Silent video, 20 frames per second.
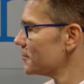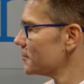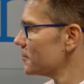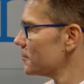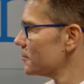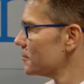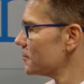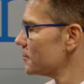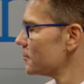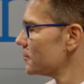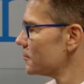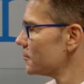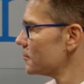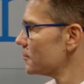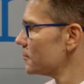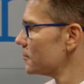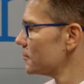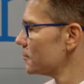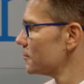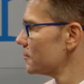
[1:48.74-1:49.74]

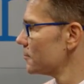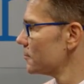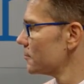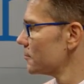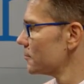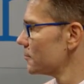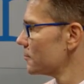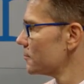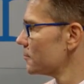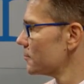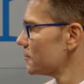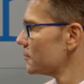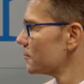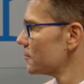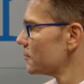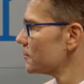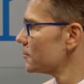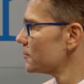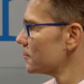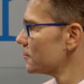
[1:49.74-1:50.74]

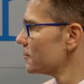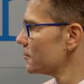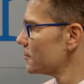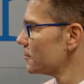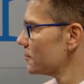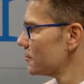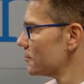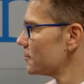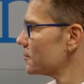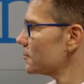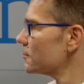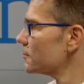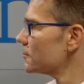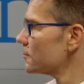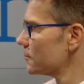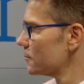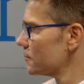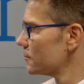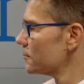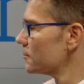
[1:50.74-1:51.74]

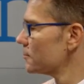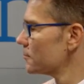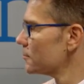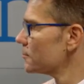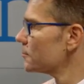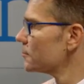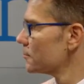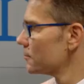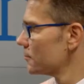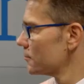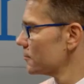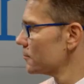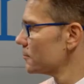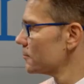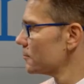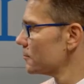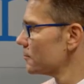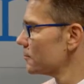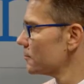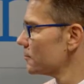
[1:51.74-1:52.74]

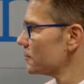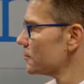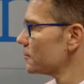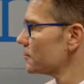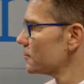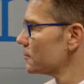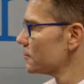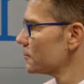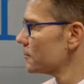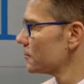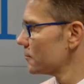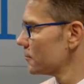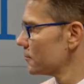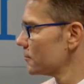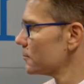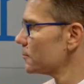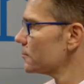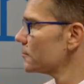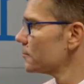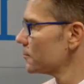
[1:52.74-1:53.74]

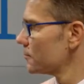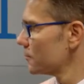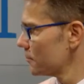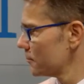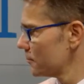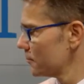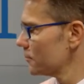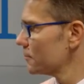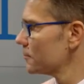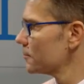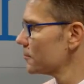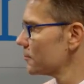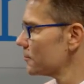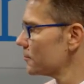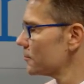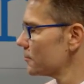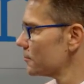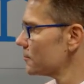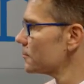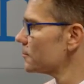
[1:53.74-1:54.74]

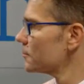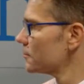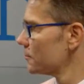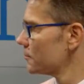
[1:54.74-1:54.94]
The person shown says nothing.